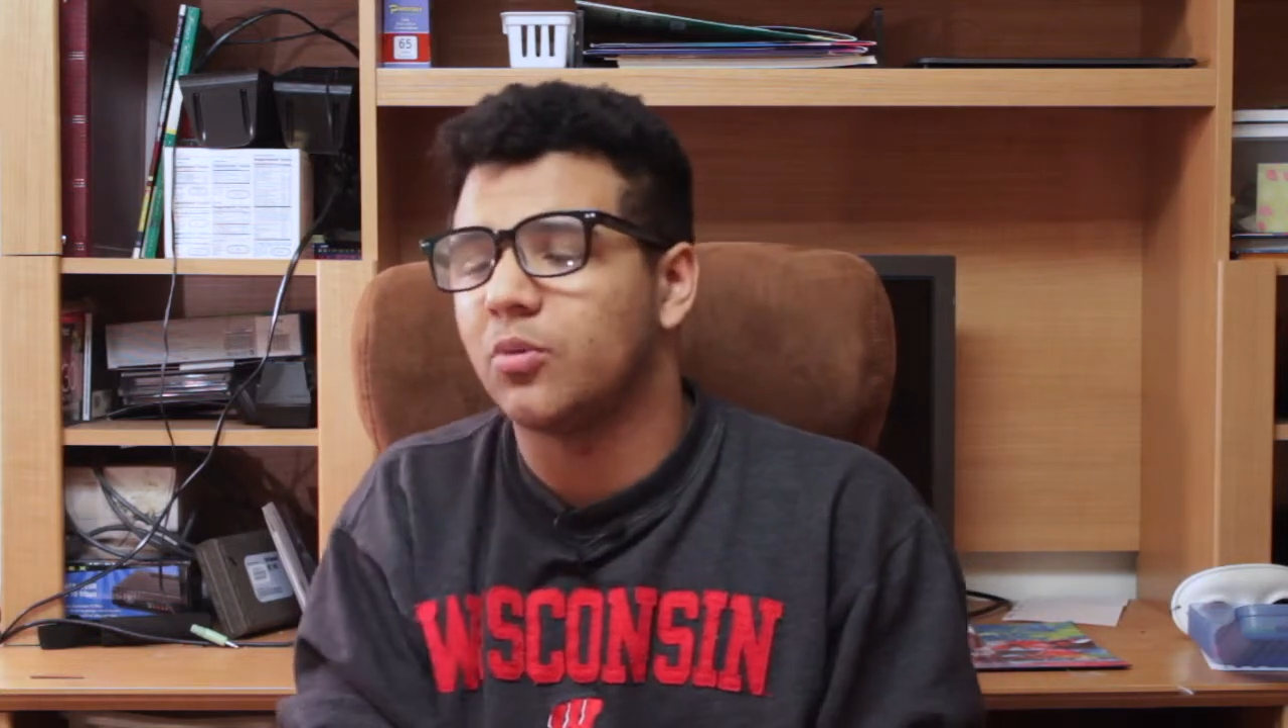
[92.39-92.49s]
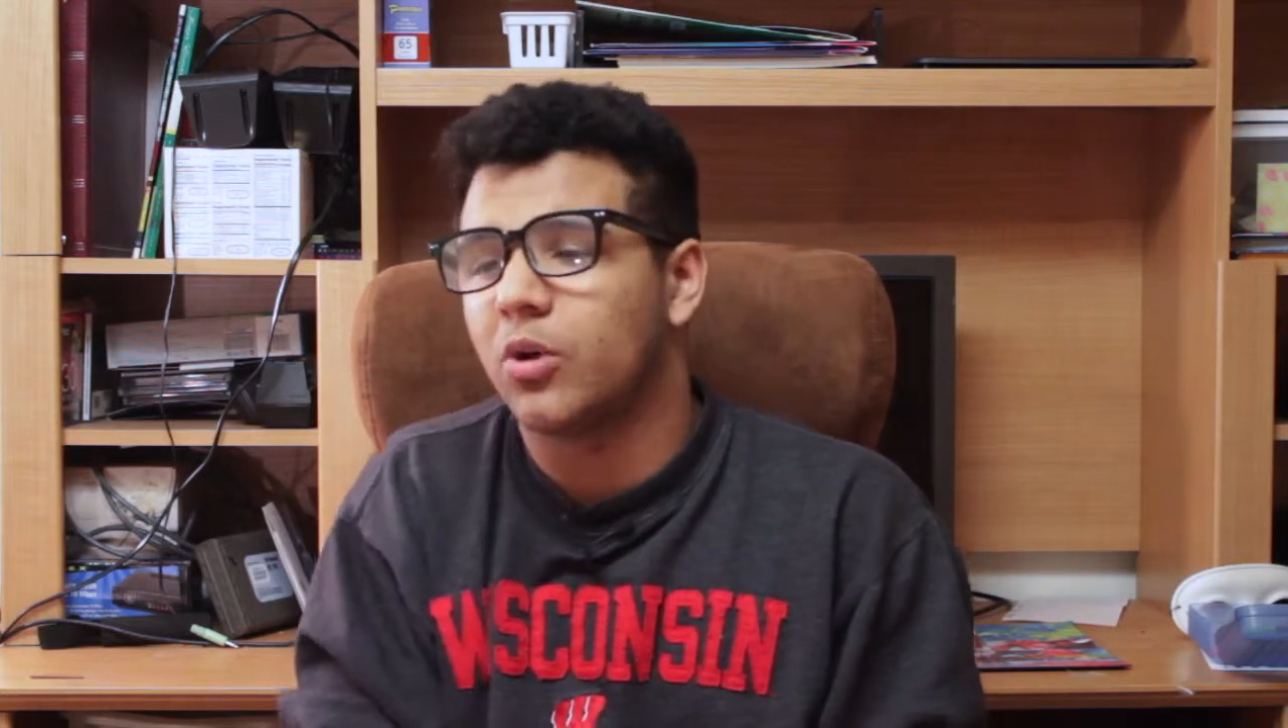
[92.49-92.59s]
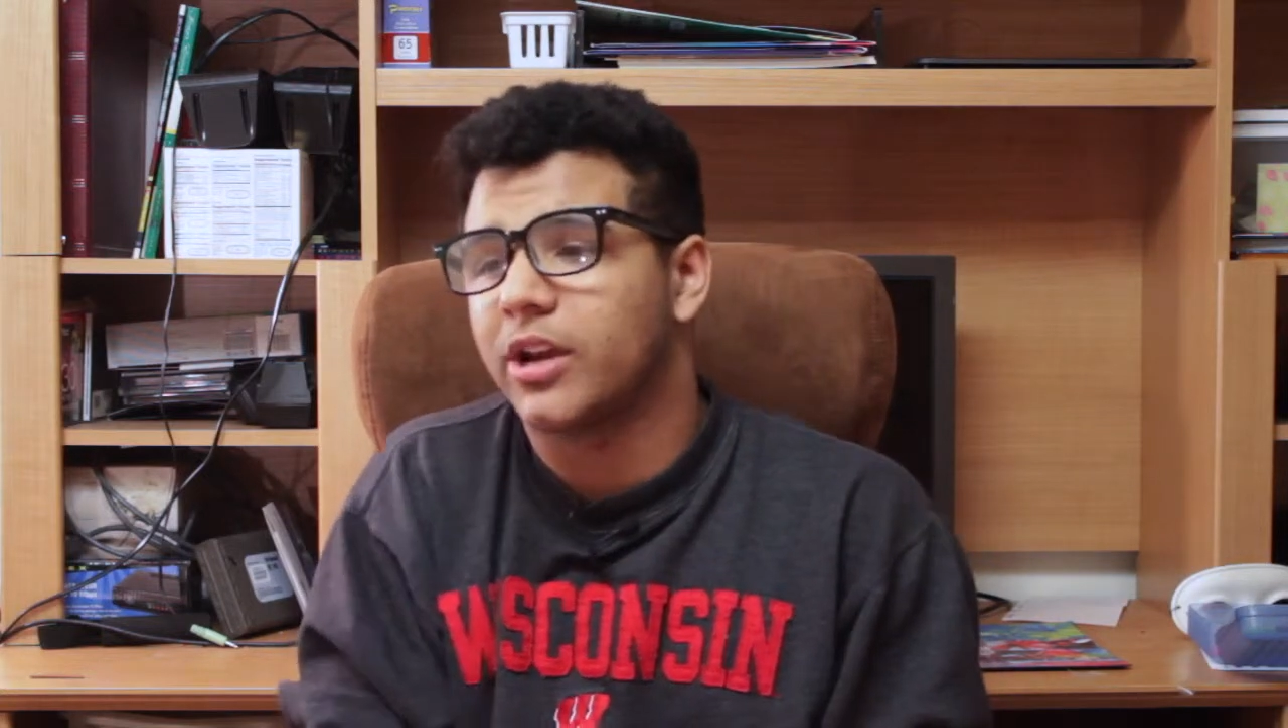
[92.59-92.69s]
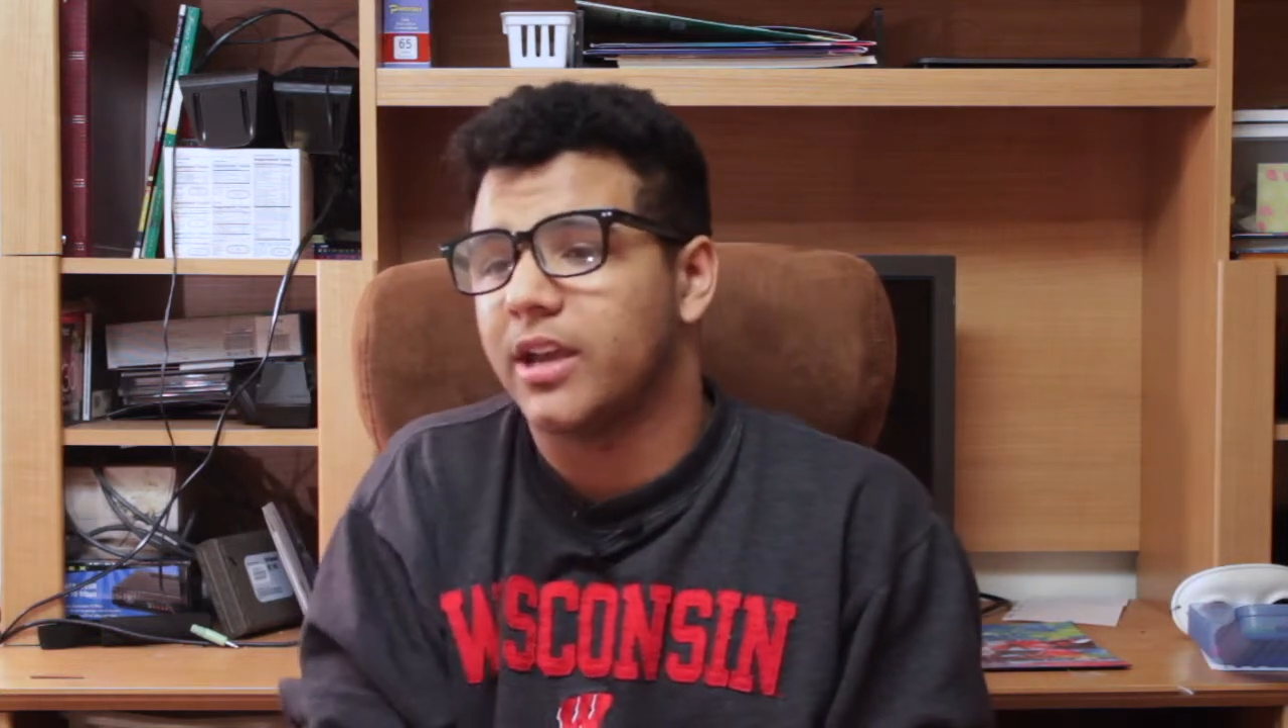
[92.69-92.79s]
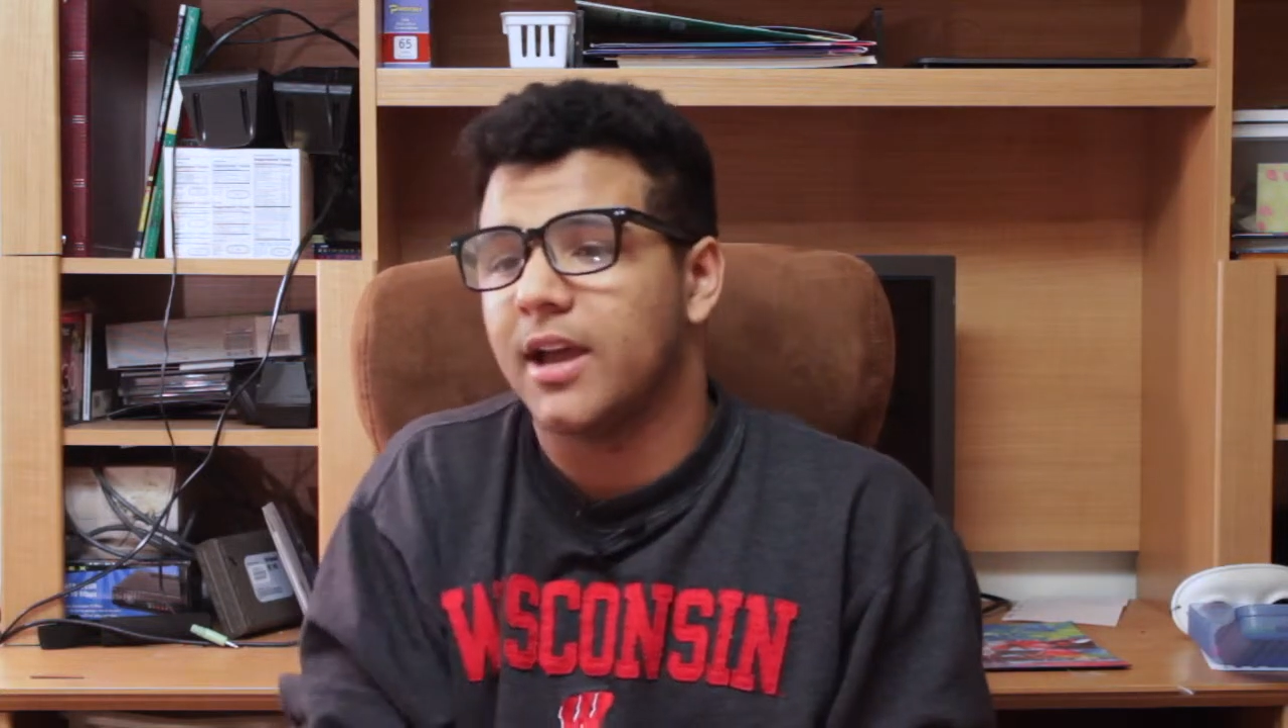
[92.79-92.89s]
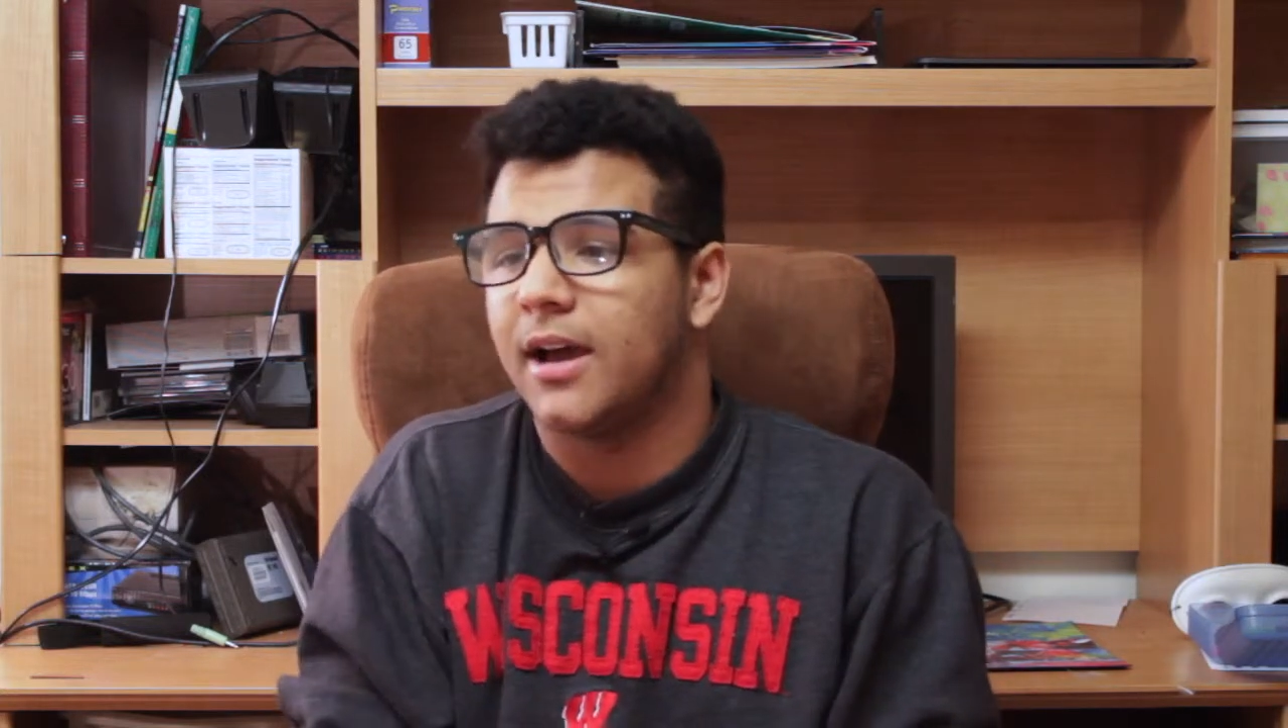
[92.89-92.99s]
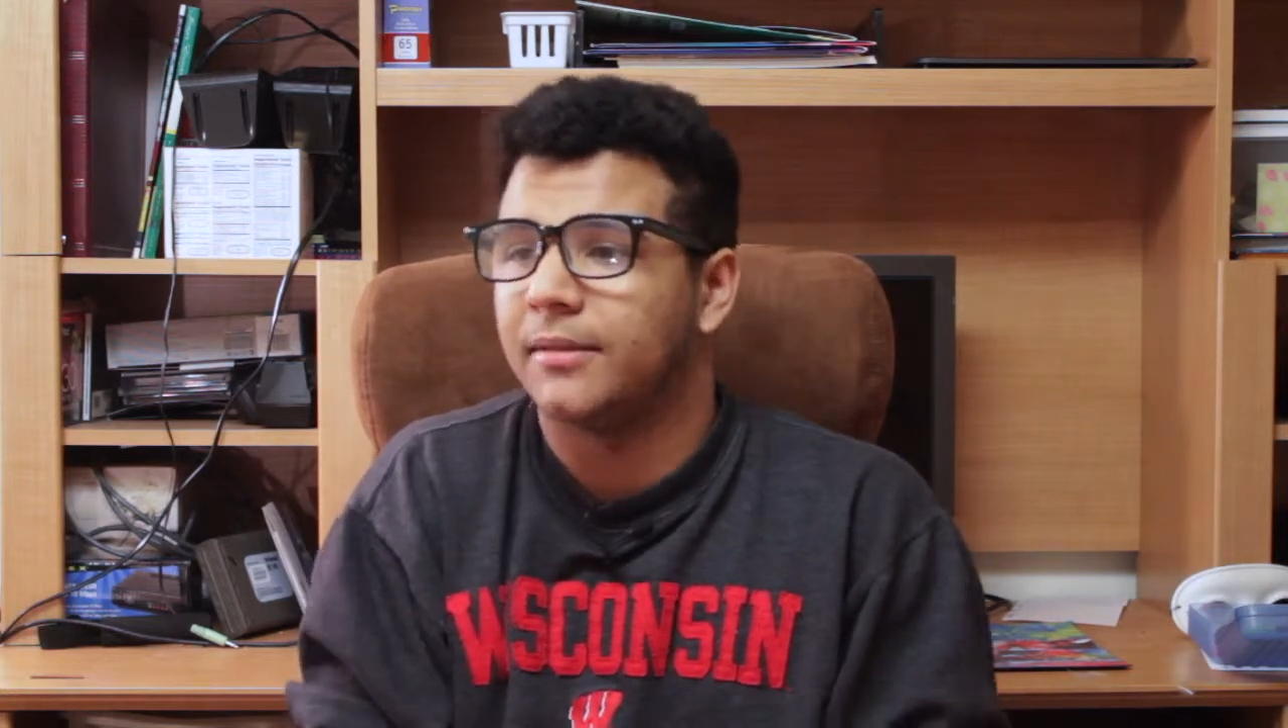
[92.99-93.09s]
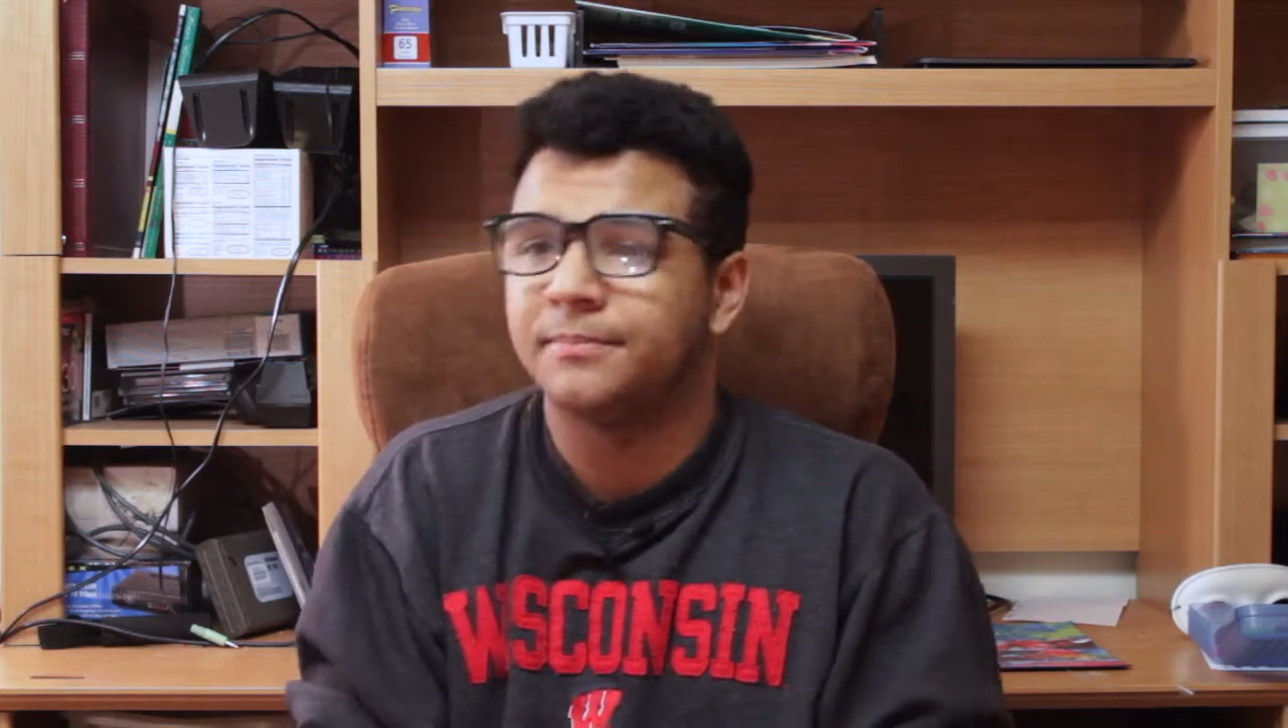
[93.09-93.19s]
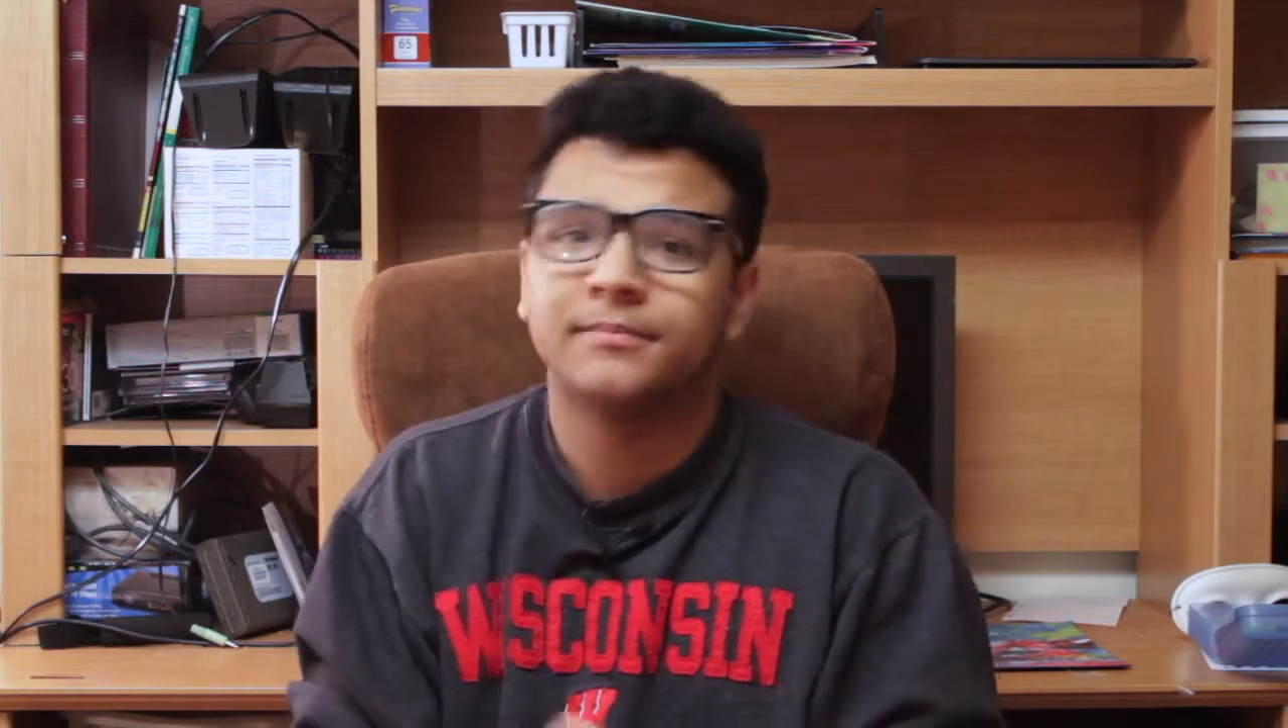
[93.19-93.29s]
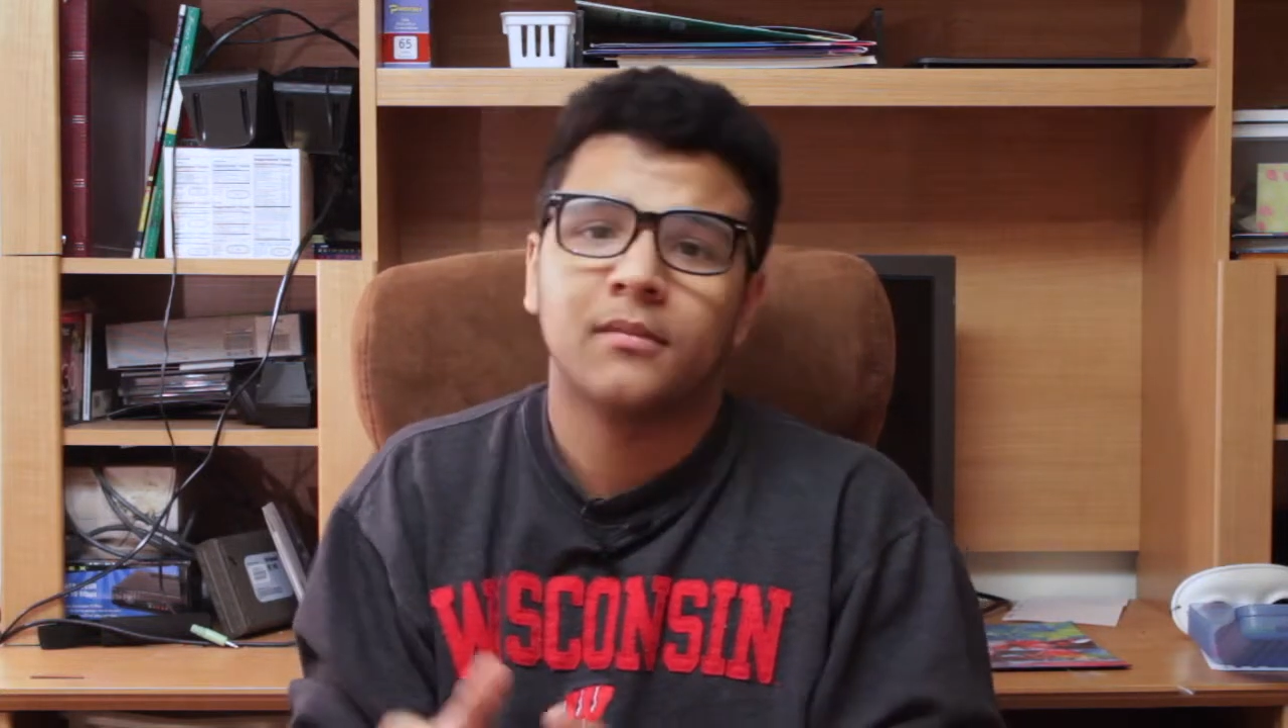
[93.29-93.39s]
and working
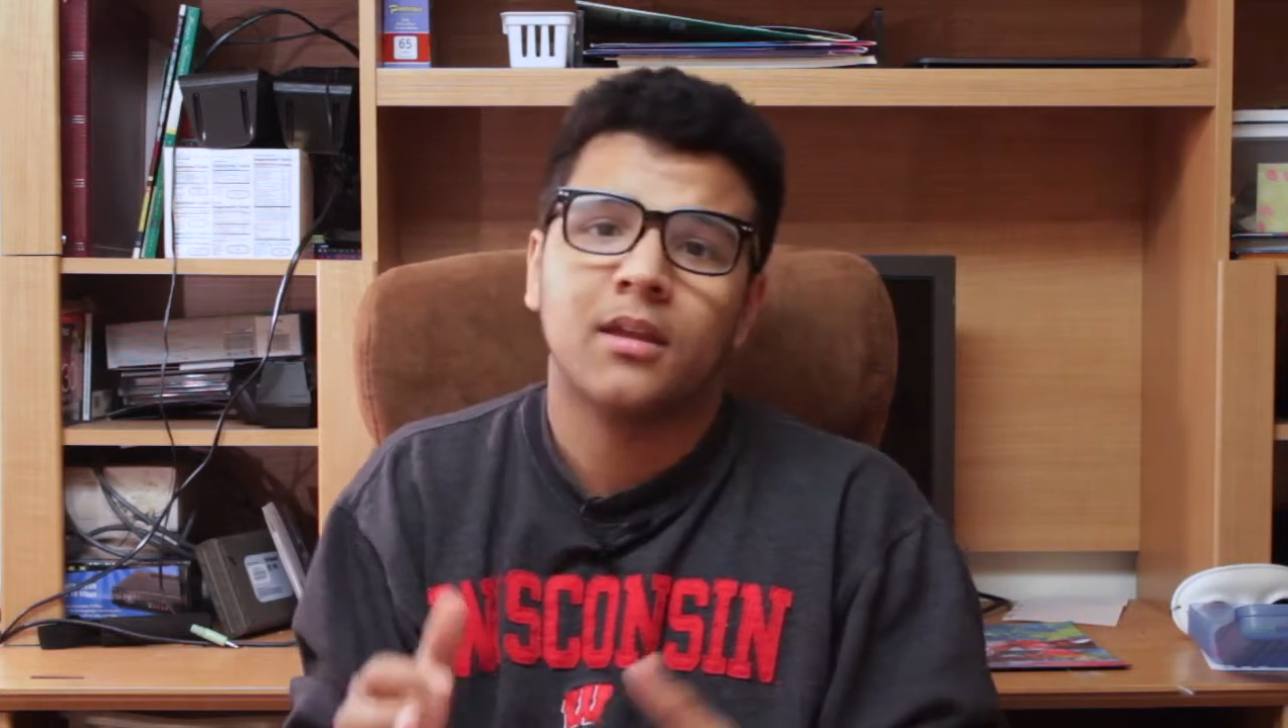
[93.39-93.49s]
on